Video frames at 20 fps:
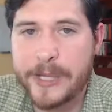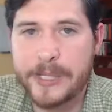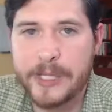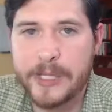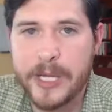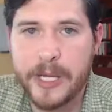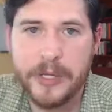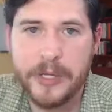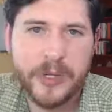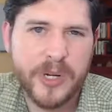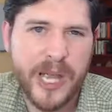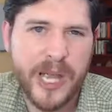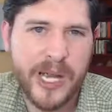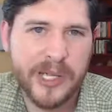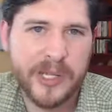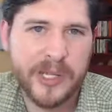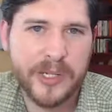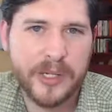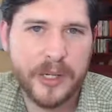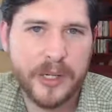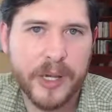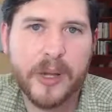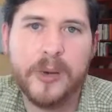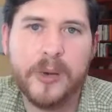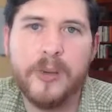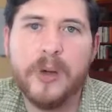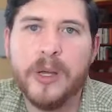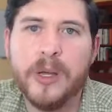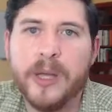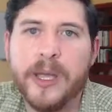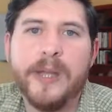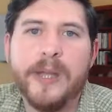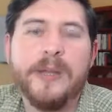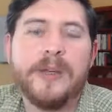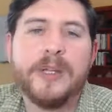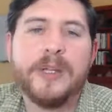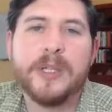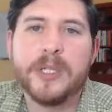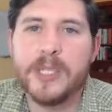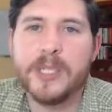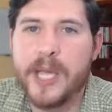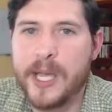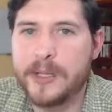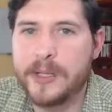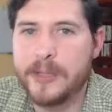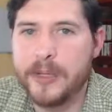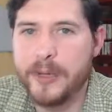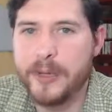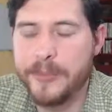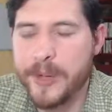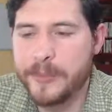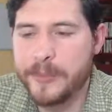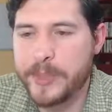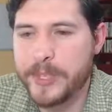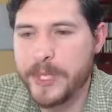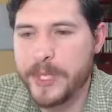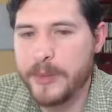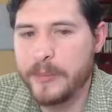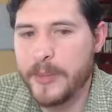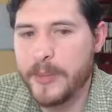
done, you're kind of good to go. And you can just cancel the membership.